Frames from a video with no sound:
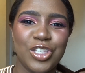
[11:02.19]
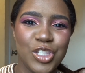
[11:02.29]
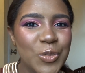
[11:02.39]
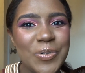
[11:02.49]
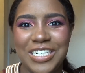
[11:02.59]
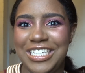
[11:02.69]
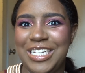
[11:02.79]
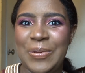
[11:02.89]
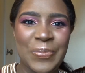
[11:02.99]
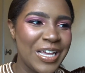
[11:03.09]
super
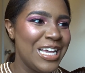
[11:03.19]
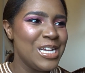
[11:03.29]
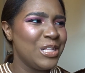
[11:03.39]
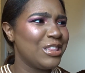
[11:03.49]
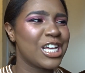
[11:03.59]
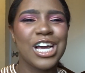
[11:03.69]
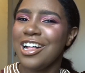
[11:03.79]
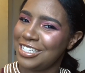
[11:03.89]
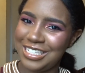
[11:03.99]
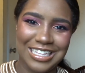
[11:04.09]
deep. The
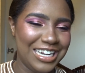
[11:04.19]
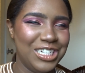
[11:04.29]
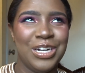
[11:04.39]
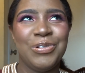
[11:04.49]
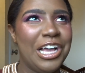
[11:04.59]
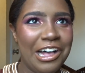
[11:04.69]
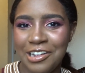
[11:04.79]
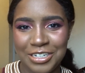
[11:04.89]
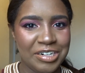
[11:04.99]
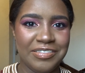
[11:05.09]
color selection, and we
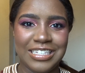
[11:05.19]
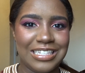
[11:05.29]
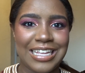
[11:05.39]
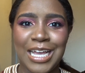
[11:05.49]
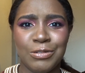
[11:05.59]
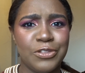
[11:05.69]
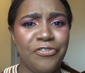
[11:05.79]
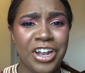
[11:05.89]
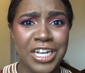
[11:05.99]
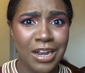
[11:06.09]
all know this line was
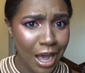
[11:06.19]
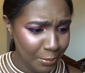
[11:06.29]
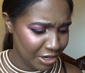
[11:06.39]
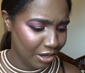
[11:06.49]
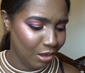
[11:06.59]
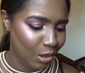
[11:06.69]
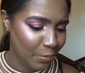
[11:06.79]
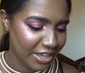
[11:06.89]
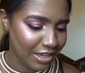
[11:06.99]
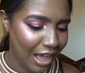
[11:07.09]
phenomenal. Oh
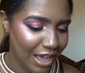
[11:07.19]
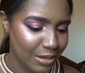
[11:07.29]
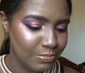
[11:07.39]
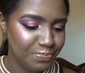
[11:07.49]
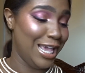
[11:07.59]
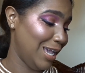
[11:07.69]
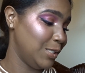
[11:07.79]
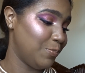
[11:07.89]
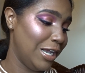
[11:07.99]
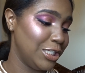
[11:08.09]
my God.
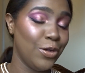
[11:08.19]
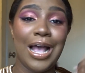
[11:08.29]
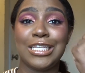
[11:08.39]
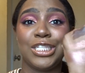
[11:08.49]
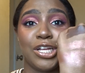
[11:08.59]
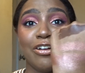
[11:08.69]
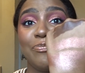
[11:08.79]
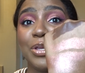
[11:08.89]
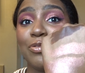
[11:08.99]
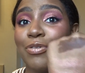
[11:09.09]
Espresso has
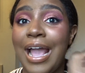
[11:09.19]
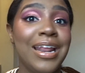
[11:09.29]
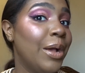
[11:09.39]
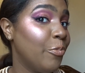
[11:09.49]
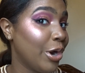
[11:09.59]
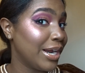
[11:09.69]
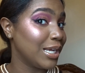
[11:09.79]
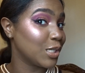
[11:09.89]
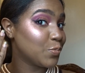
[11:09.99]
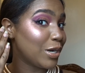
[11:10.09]
served me right. I'm wearing
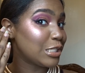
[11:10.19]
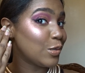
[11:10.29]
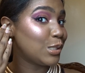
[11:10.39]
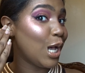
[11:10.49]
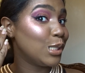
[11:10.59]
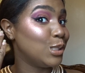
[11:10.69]
Espresso to